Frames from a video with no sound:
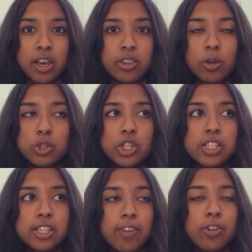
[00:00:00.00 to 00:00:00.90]
Though she
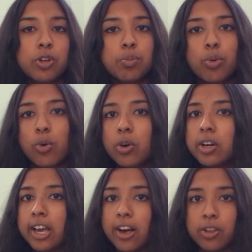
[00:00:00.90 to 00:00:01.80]
suffered
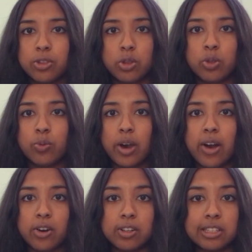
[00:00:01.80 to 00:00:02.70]
poor health
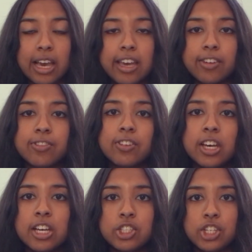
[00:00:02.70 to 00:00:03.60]
throughout her life,
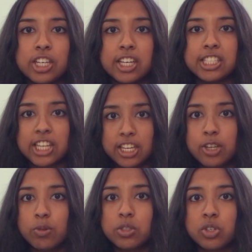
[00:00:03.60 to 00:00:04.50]
she
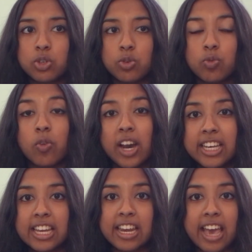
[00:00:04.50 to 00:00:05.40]
continued to
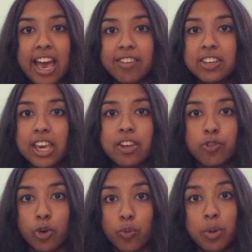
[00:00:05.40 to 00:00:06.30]
write and
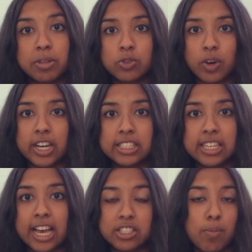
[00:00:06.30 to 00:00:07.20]
advocate for women's
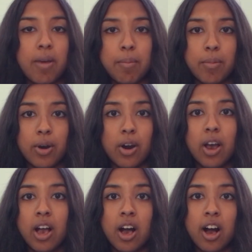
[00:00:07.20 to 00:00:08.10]
rights as a member
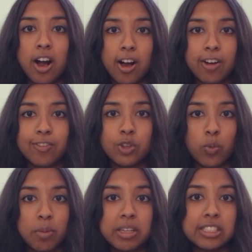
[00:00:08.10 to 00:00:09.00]
of the
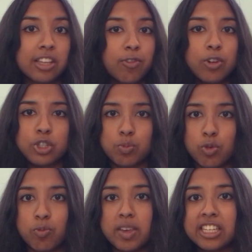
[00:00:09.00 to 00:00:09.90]
women's suffrage
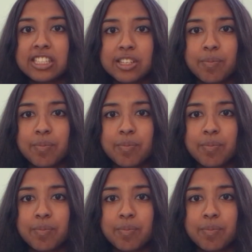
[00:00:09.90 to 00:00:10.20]
movement.